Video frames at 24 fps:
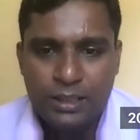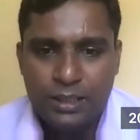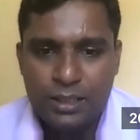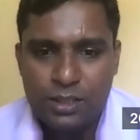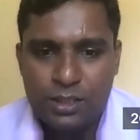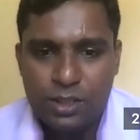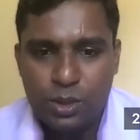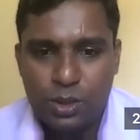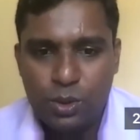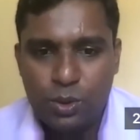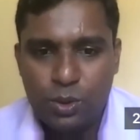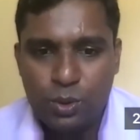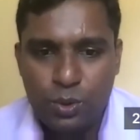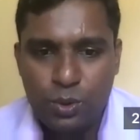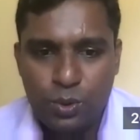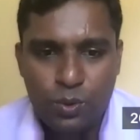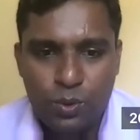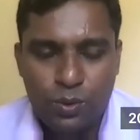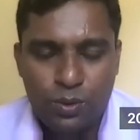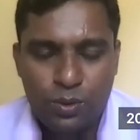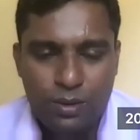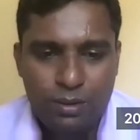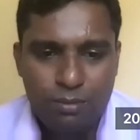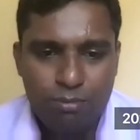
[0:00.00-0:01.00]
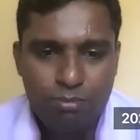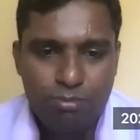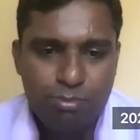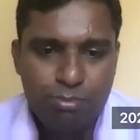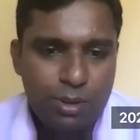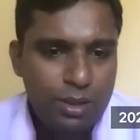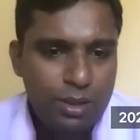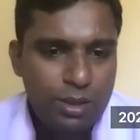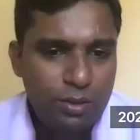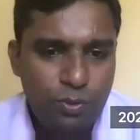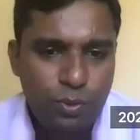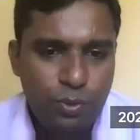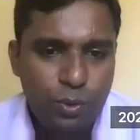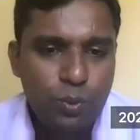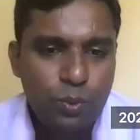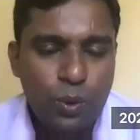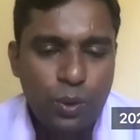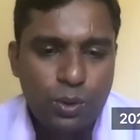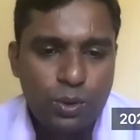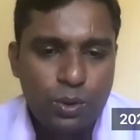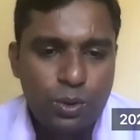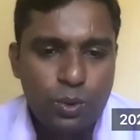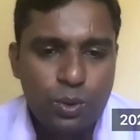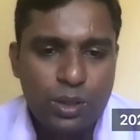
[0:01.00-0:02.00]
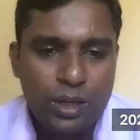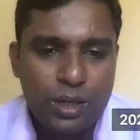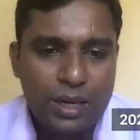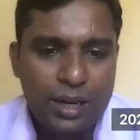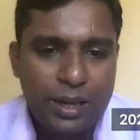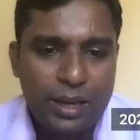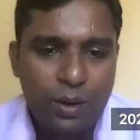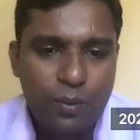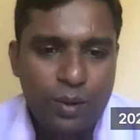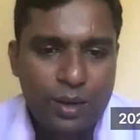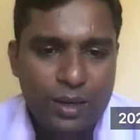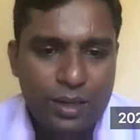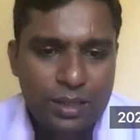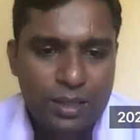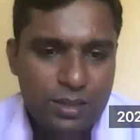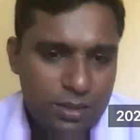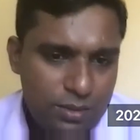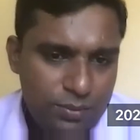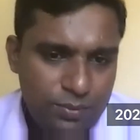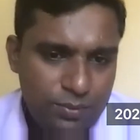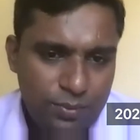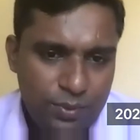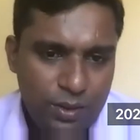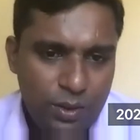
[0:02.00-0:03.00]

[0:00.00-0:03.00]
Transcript: So if you want to do the Kleihauer test,